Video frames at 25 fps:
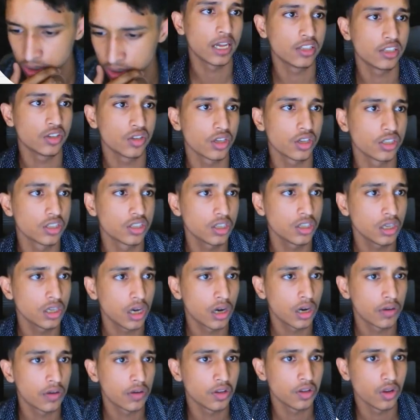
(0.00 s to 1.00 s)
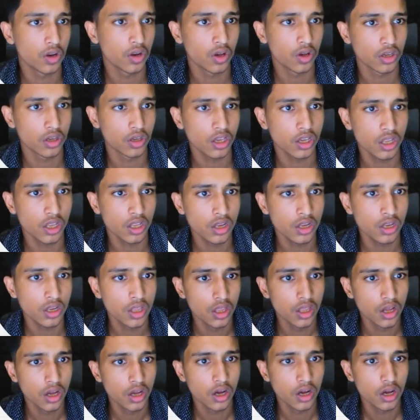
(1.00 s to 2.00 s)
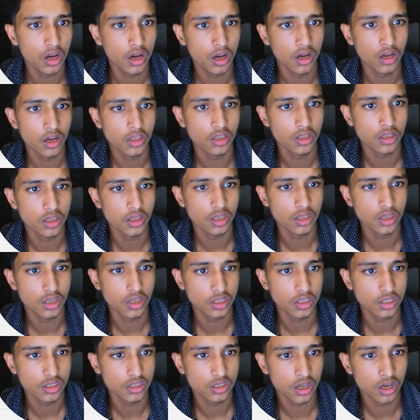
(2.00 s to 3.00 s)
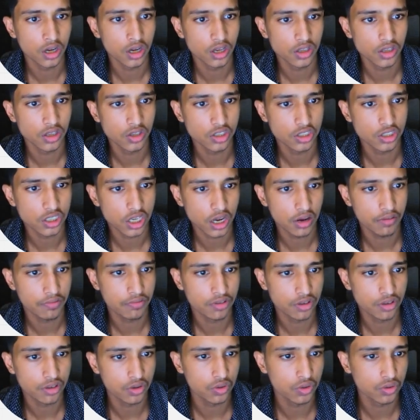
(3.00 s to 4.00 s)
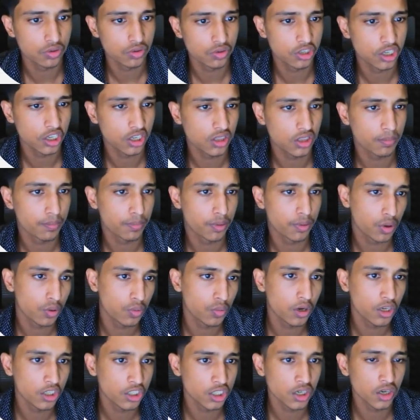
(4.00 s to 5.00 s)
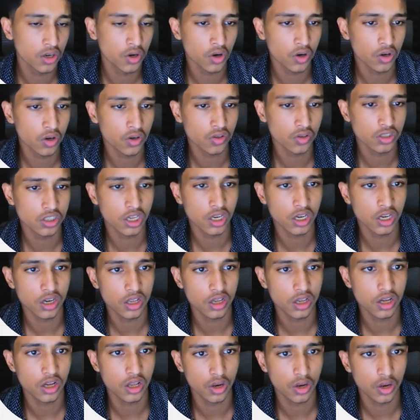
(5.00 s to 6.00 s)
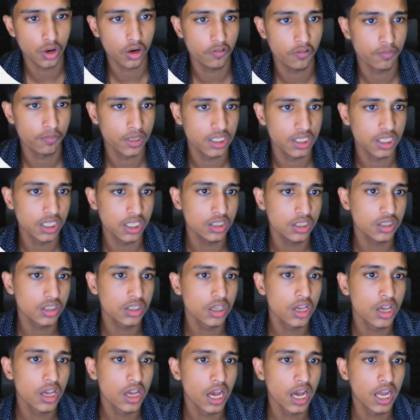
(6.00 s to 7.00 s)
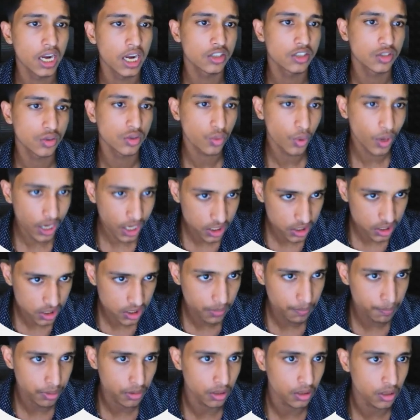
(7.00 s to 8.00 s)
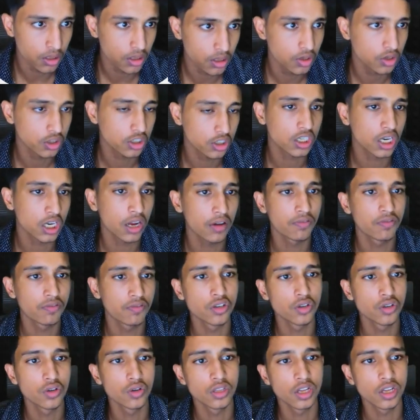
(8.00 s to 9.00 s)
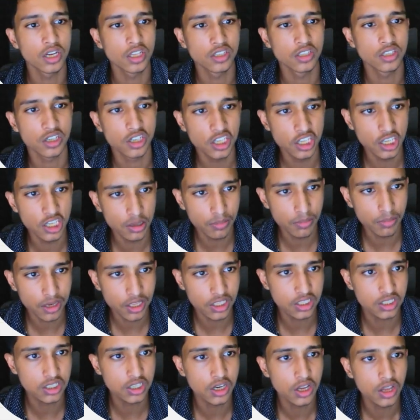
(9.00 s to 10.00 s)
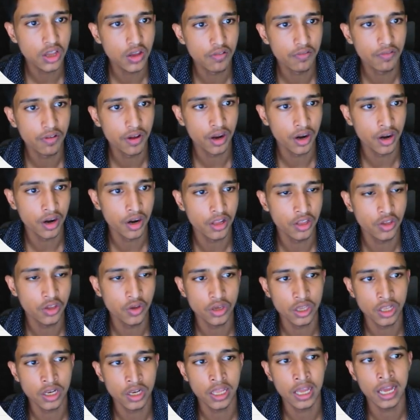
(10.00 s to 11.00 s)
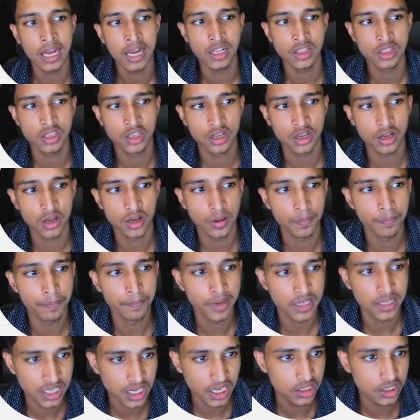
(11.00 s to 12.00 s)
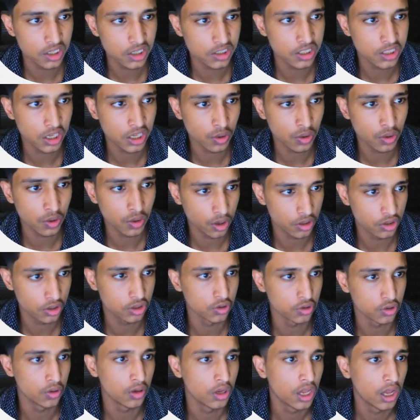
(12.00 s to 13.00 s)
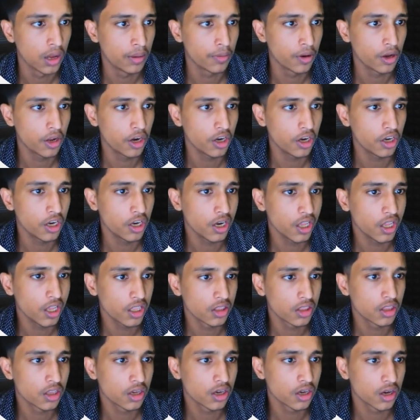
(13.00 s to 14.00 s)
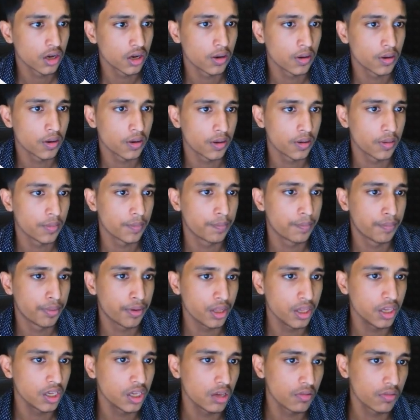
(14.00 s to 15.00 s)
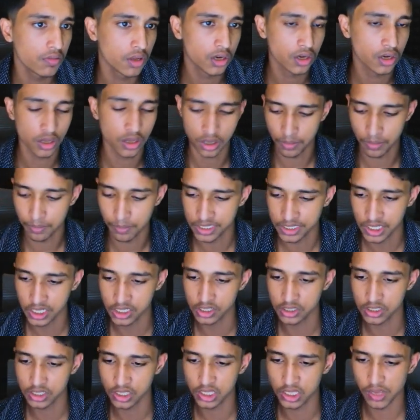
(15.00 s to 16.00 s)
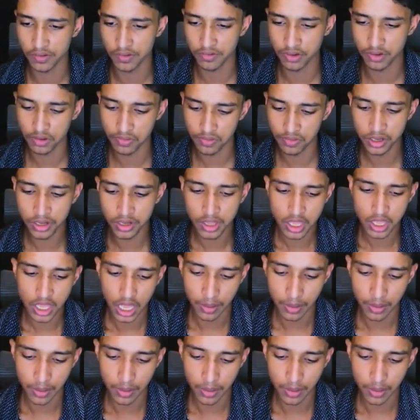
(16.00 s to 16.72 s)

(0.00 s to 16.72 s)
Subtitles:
As you can see, after you log in, you just have to take the pro version in order to send a lot of messages, and it's really simple. You just have to, there is a DM list where you can add the messages that you want to. I'm gonna delete the pre-given messages that they've given.